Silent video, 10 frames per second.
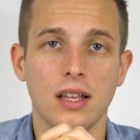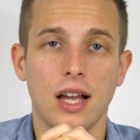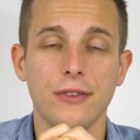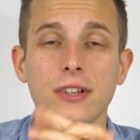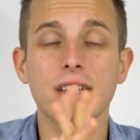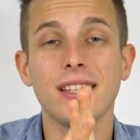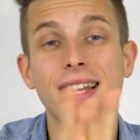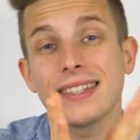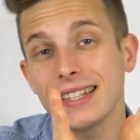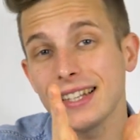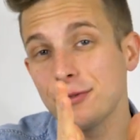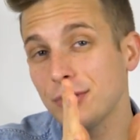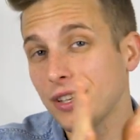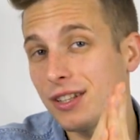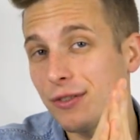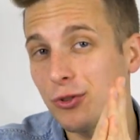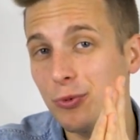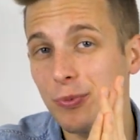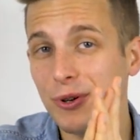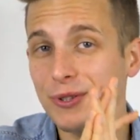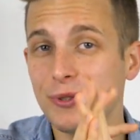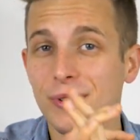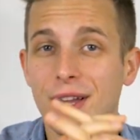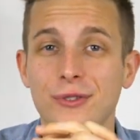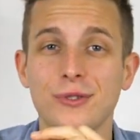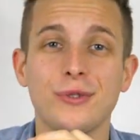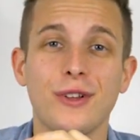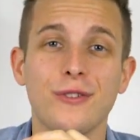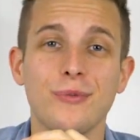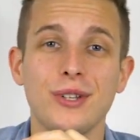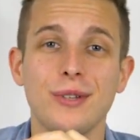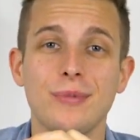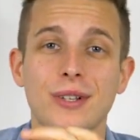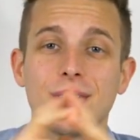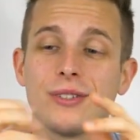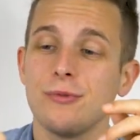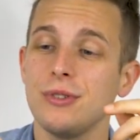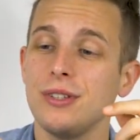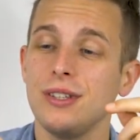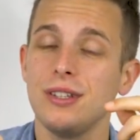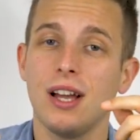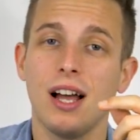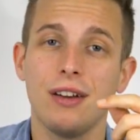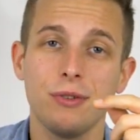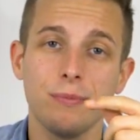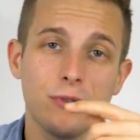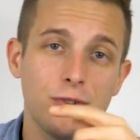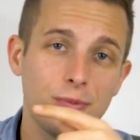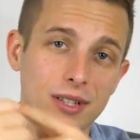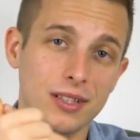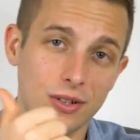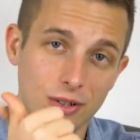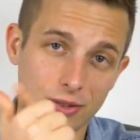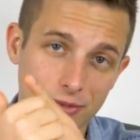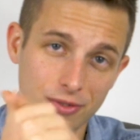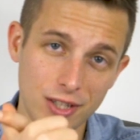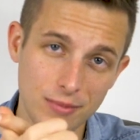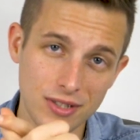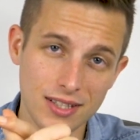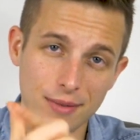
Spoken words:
I think in that case we can give 2 points to iPhone 12 mini because we have improvement of image